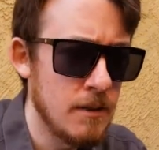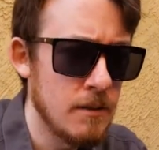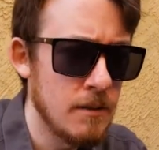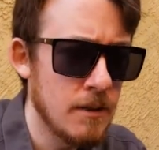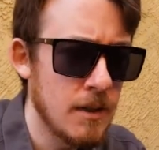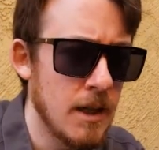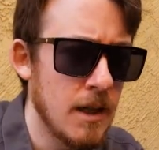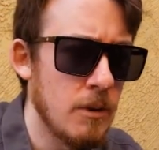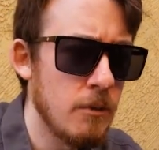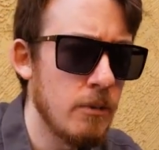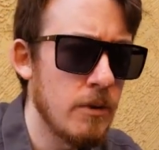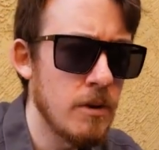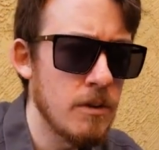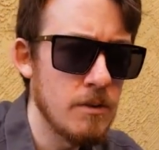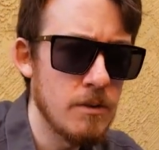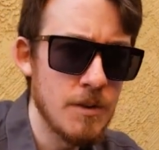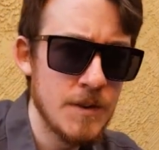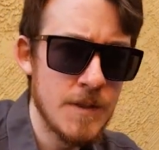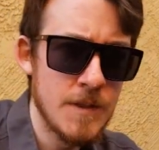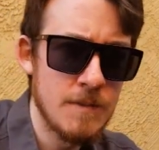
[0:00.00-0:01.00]
Ken
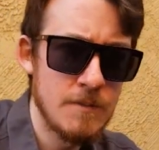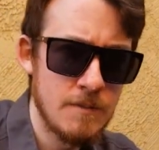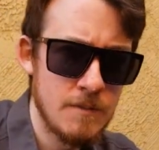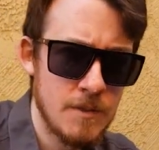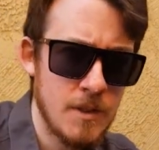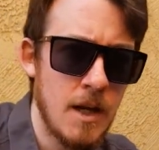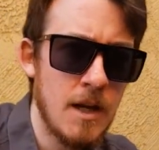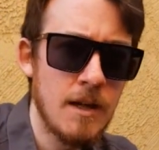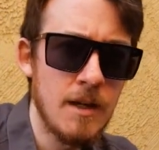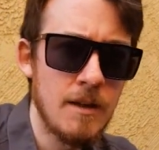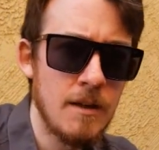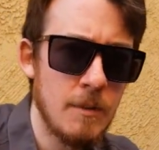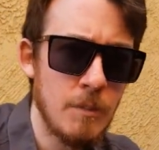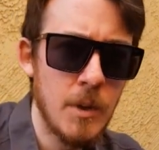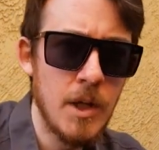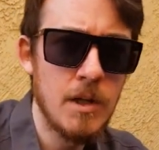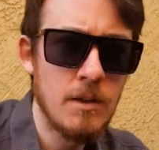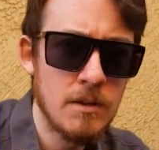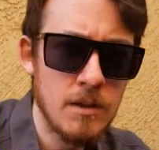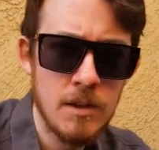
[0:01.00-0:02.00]
Wheeler's talking
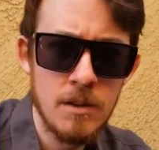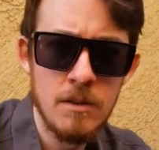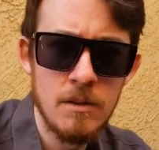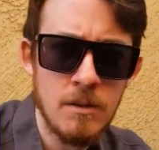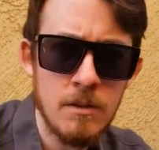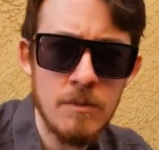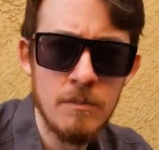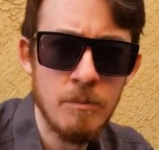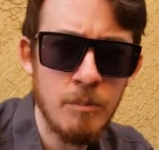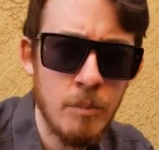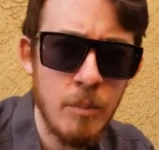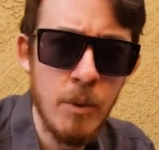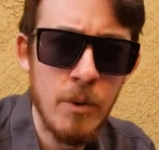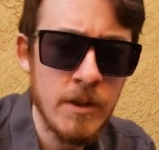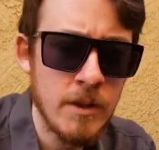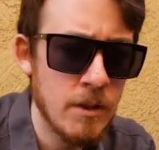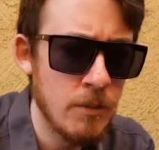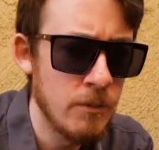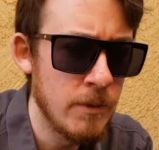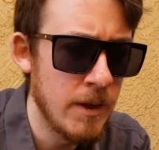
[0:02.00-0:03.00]
about
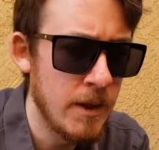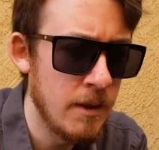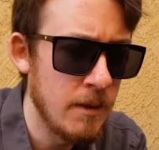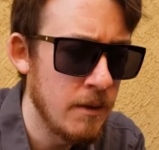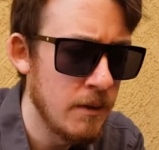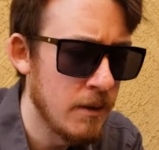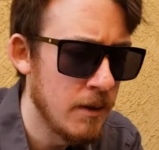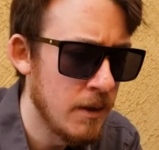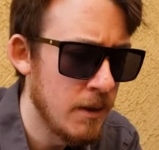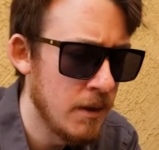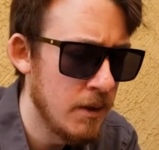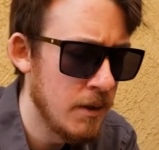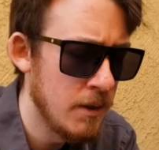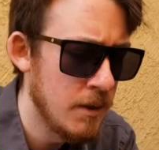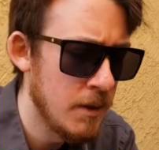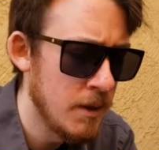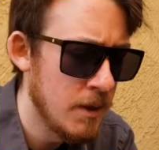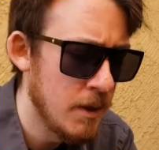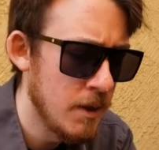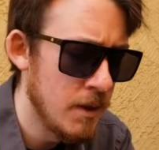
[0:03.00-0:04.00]
Poincaré
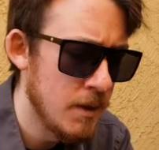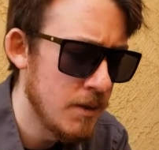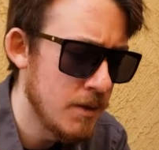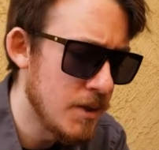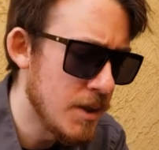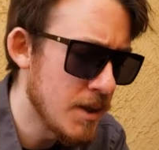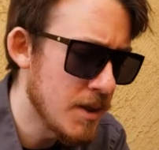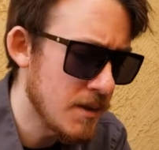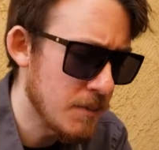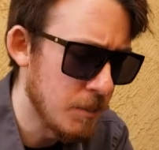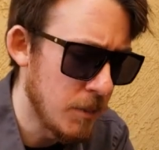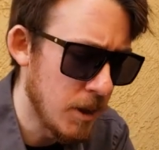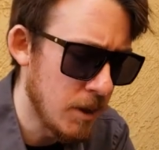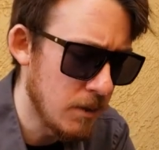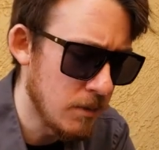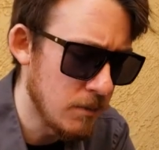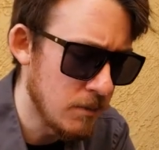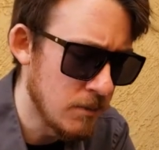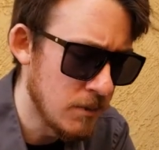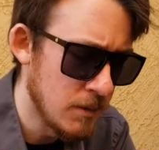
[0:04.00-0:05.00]
disk
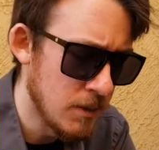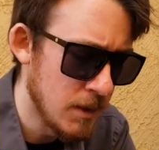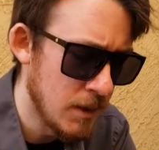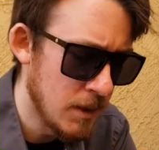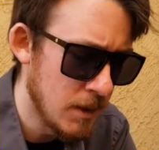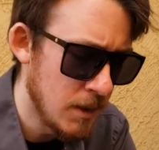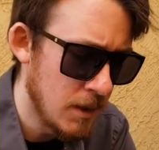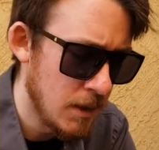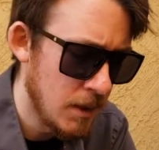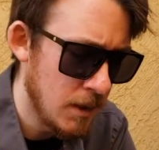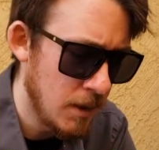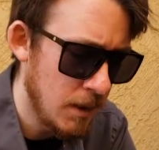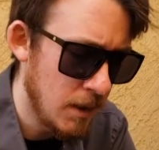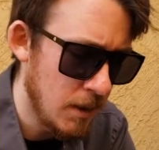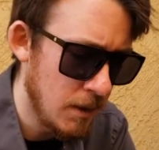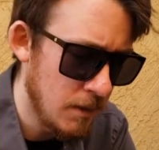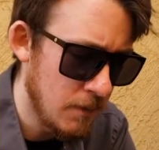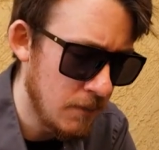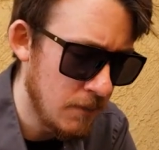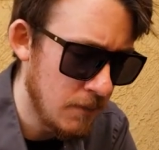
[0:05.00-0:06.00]
model,
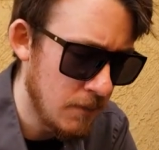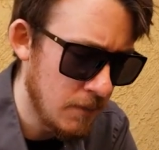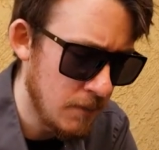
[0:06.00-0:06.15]
and